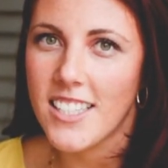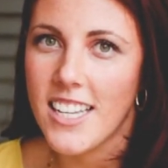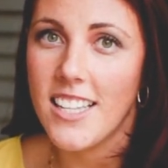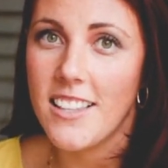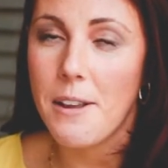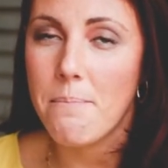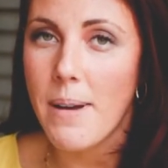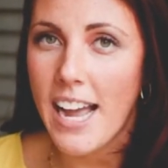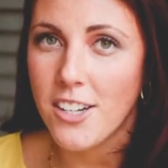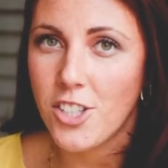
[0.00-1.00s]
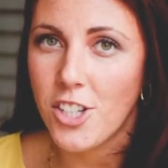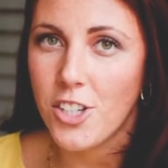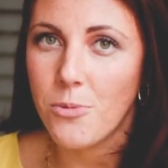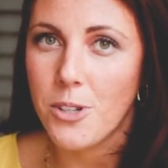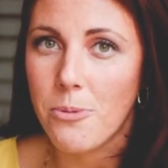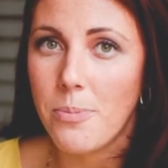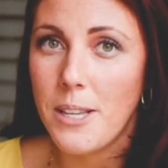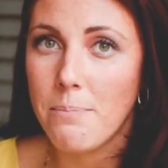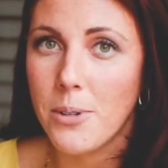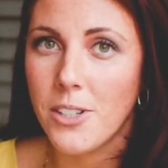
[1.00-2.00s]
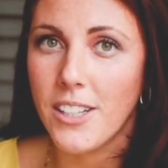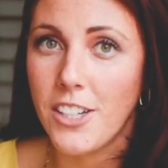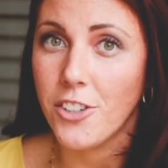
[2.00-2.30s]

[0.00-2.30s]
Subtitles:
and then they match you with people